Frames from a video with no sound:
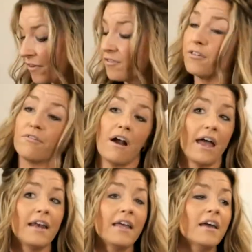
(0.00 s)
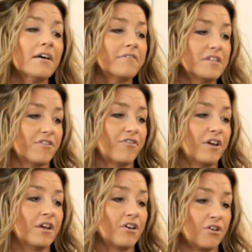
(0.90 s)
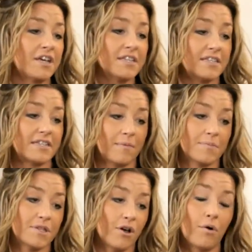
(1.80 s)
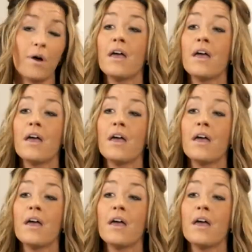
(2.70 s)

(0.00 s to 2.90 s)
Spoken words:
variety of different green stems. So